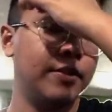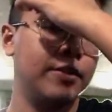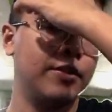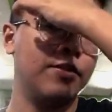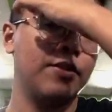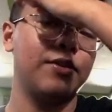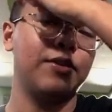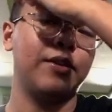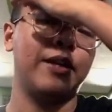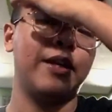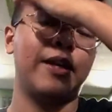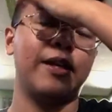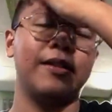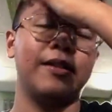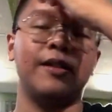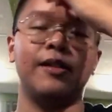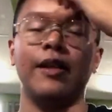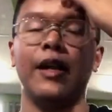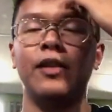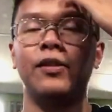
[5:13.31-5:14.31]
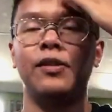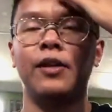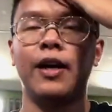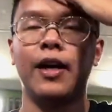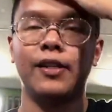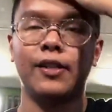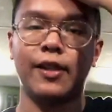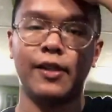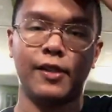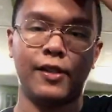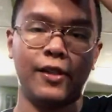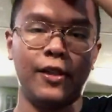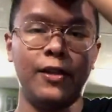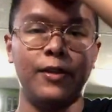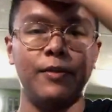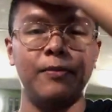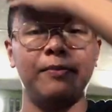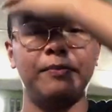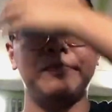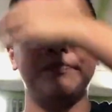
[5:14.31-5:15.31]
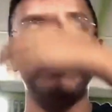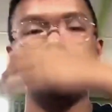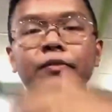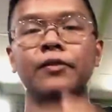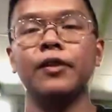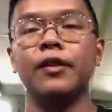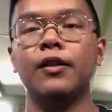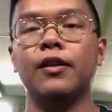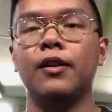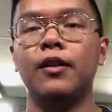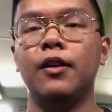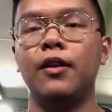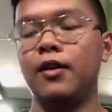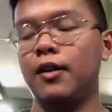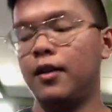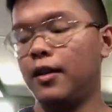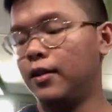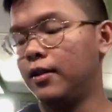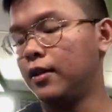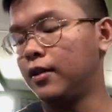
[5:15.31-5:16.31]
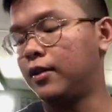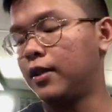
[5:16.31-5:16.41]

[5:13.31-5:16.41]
So as you guys can see, the